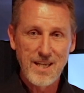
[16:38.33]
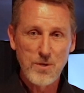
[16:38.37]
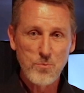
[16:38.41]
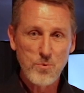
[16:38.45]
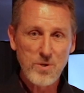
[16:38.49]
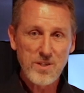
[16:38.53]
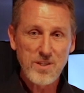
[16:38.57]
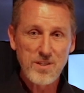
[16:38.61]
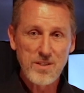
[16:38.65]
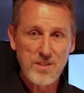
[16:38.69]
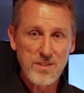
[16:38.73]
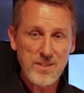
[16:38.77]
And
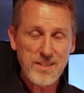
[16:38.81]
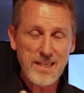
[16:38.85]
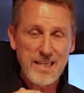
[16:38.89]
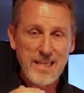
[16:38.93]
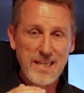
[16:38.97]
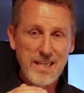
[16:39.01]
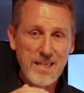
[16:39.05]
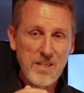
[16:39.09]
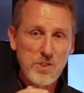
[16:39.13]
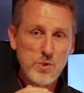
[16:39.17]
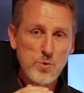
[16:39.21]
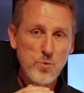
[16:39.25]
we're going to look at
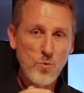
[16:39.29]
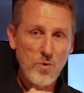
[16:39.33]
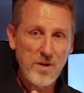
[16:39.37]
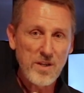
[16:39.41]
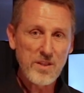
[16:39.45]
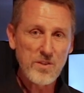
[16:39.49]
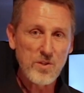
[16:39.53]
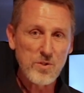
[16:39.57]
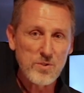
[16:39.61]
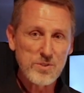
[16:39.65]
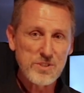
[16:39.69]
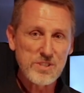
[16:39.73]
each one
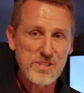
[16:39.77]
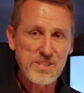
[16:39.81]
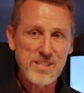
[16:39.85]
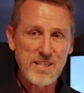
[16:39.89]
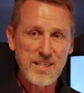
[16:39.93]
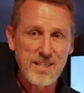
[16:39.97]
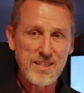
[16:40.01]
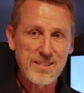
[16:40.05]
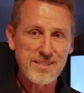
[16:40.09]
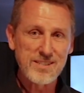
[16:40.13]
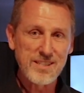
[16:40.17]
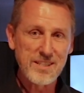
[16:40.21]
of those
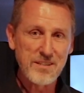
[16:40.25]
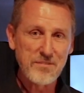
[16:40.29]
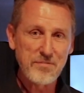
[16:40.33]
things in